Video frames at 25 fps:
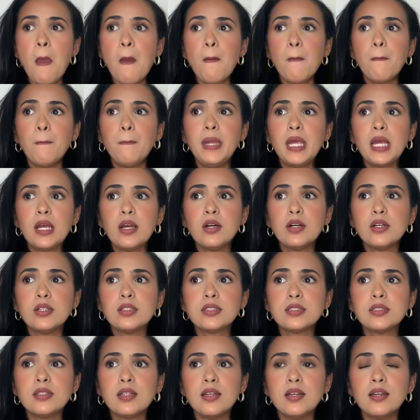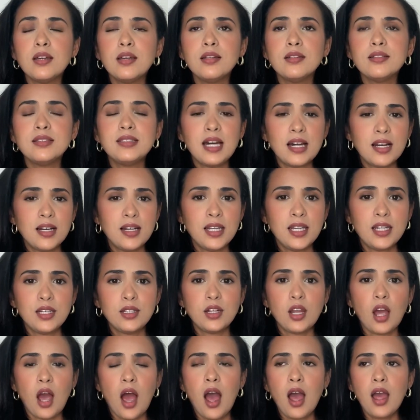because darling,
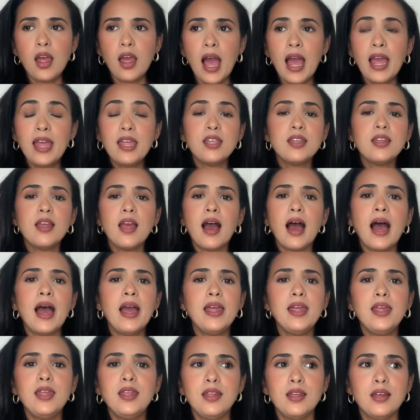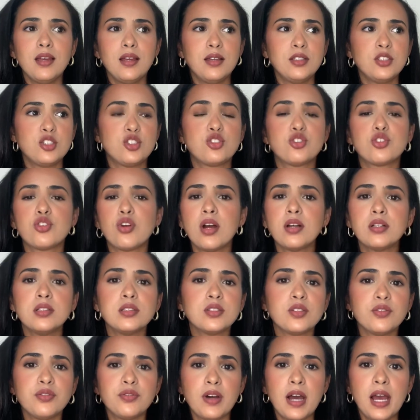I struggle to
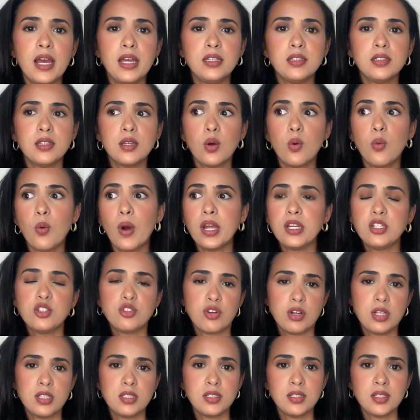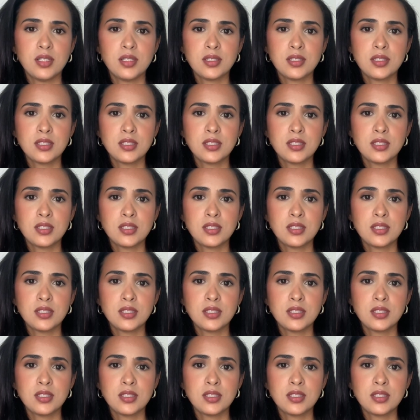find white dresses.